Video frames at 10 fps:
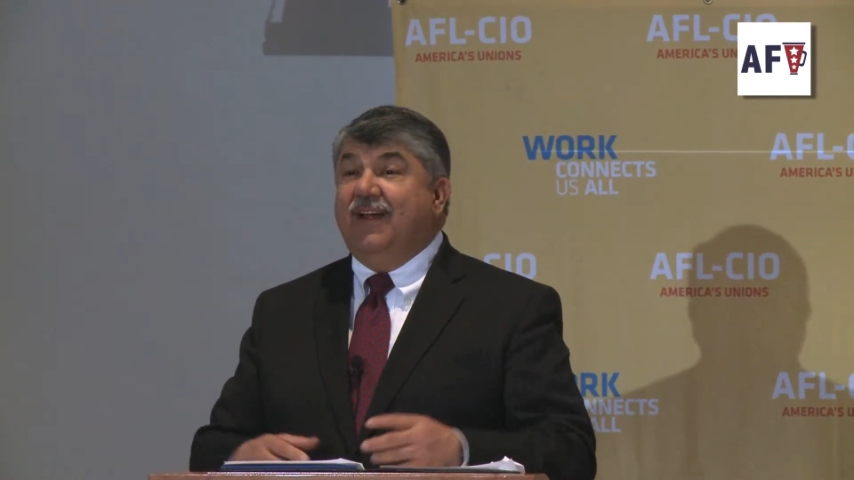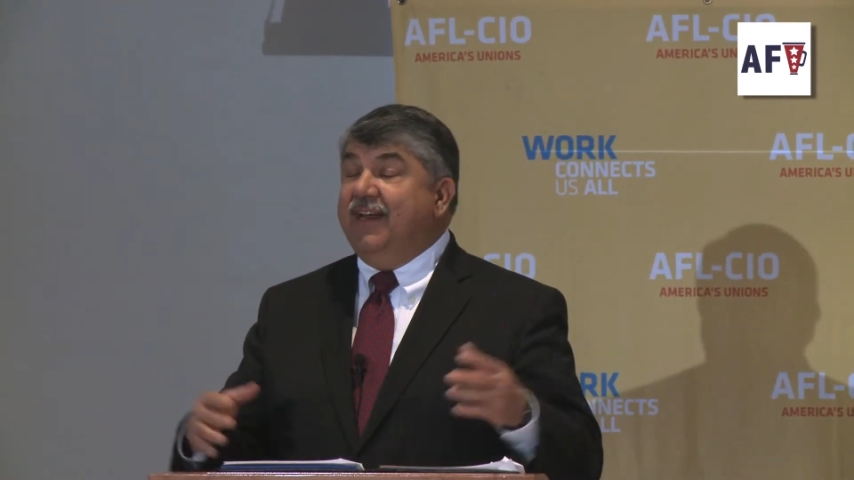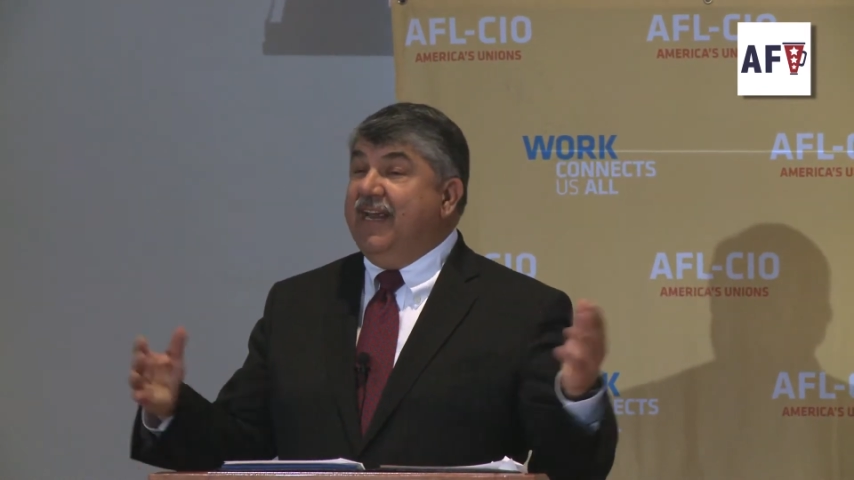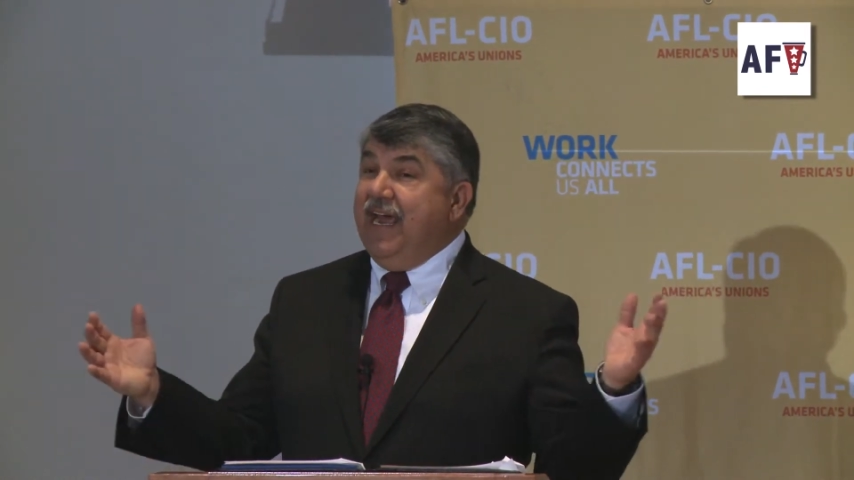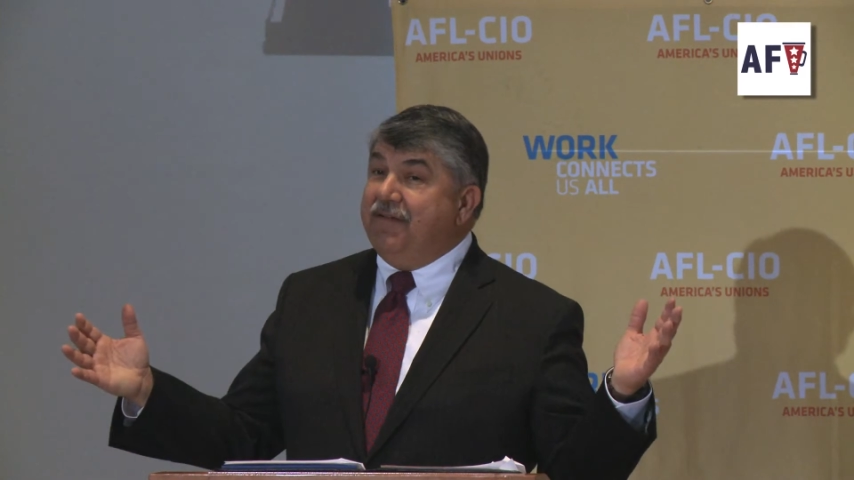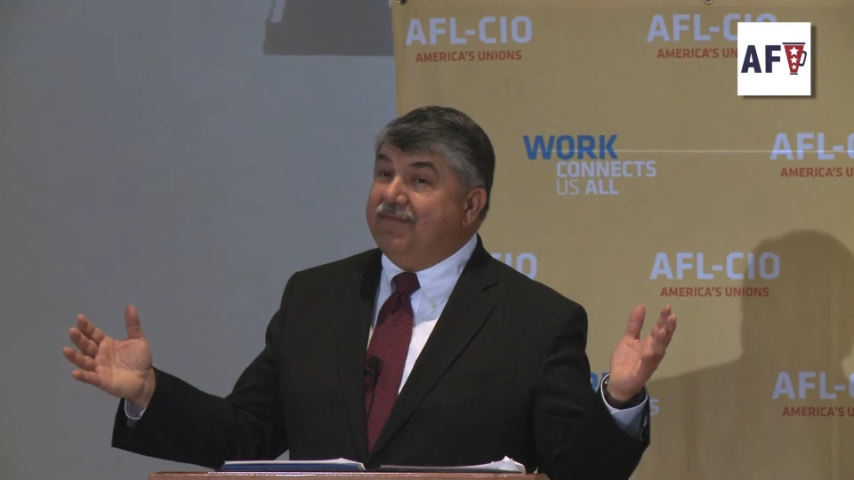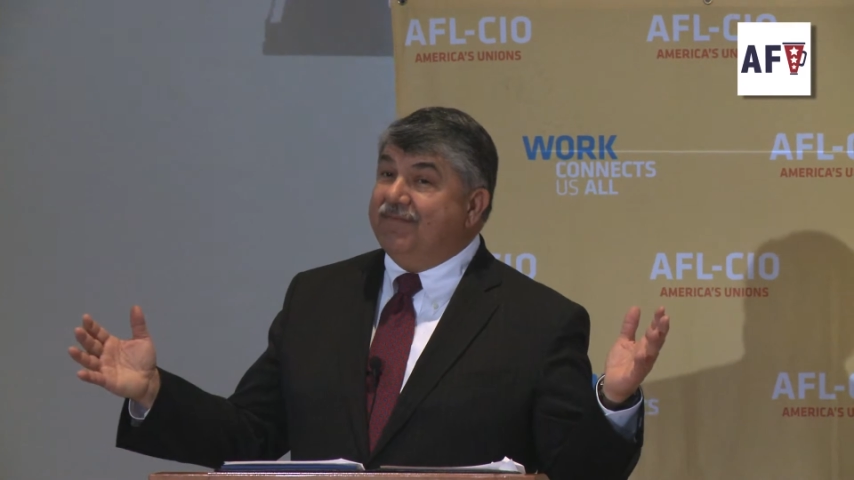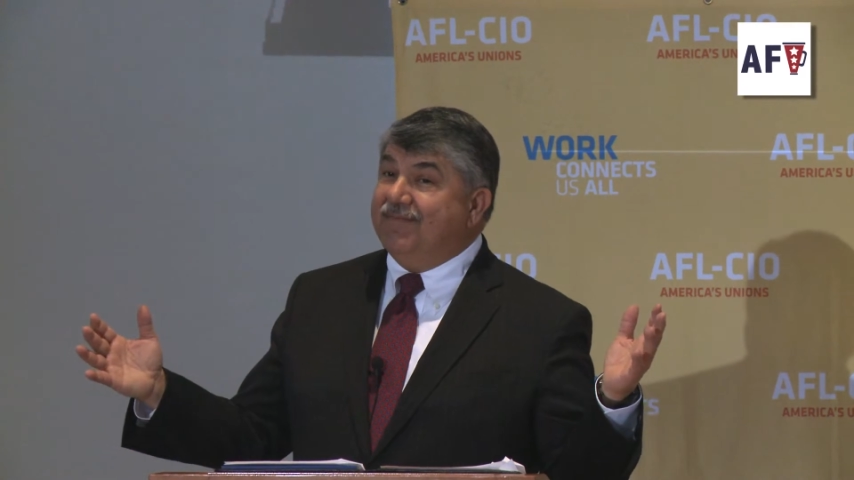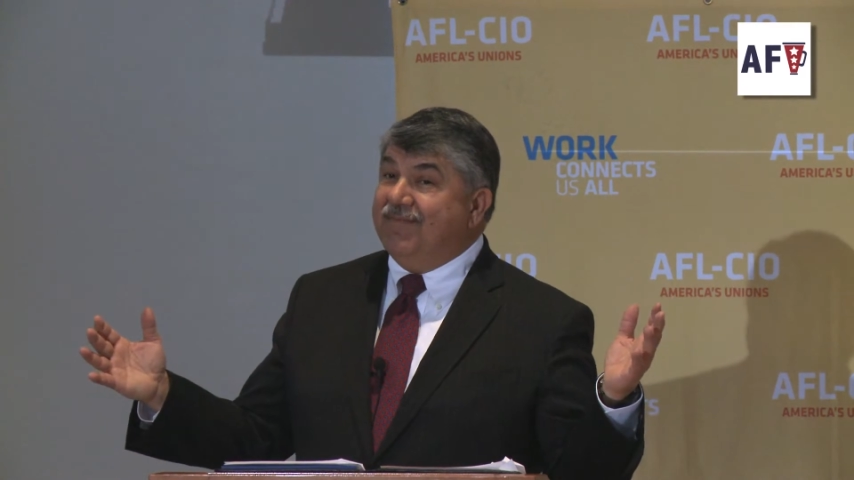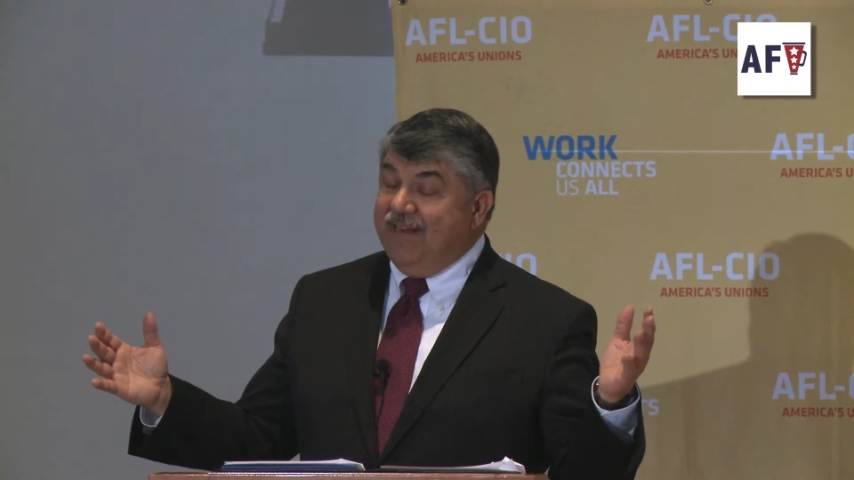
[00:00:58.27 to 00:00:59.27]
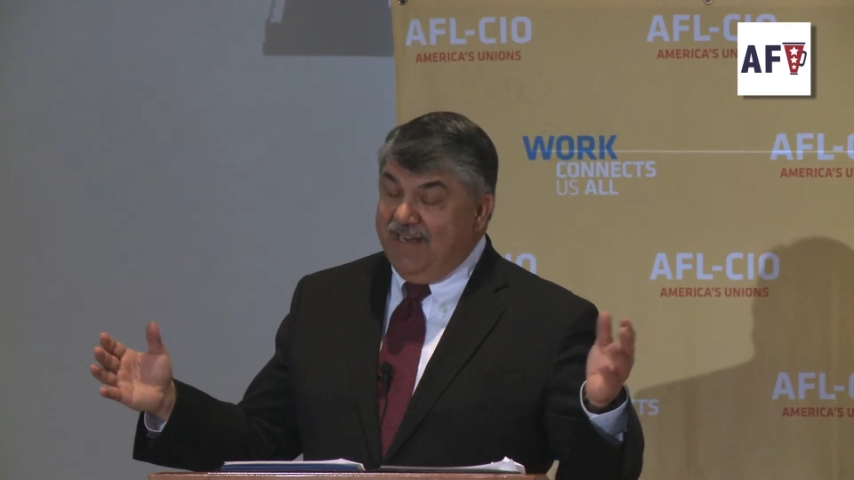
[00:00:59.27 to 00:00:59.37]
And yet,